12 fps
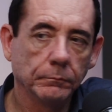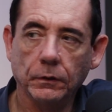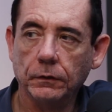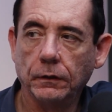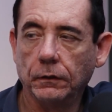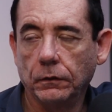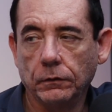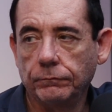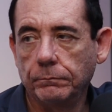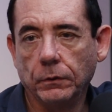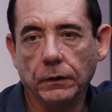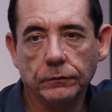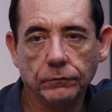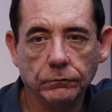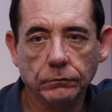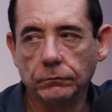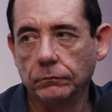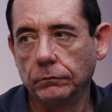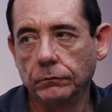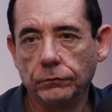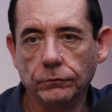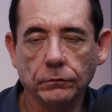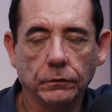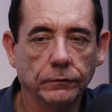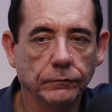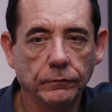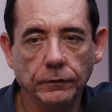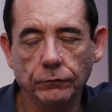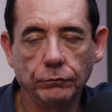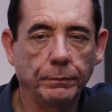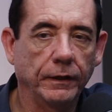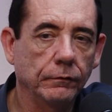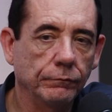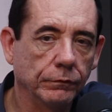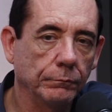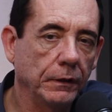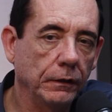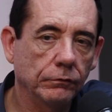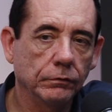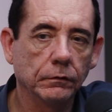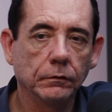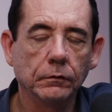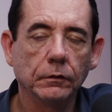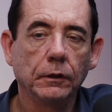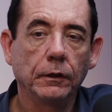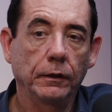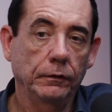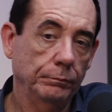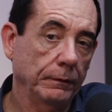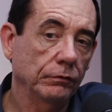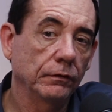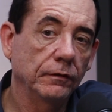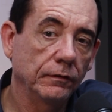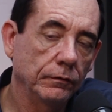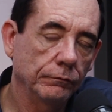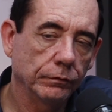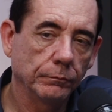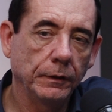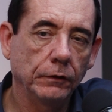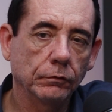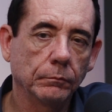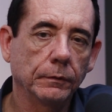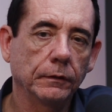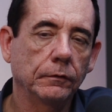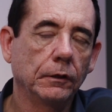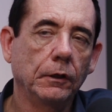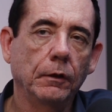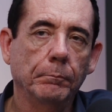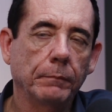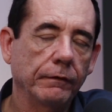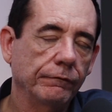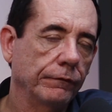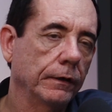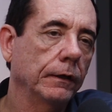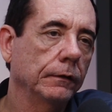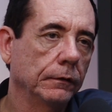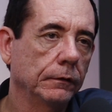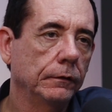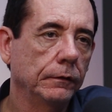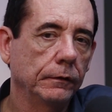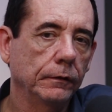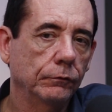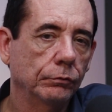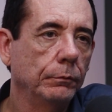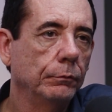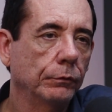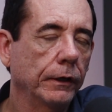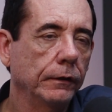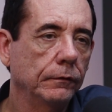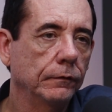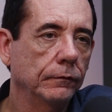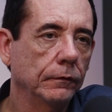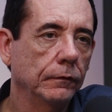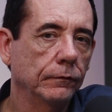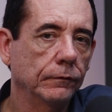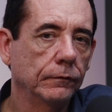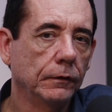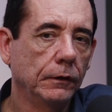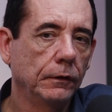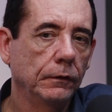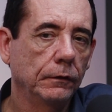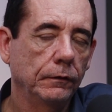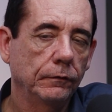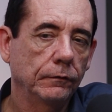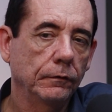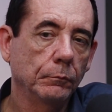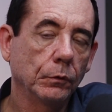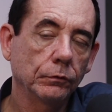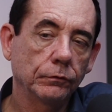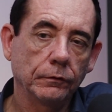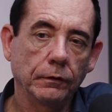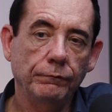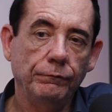a lot of bots to distort, spread information, especially disinformation. But by far, the extreme right is the most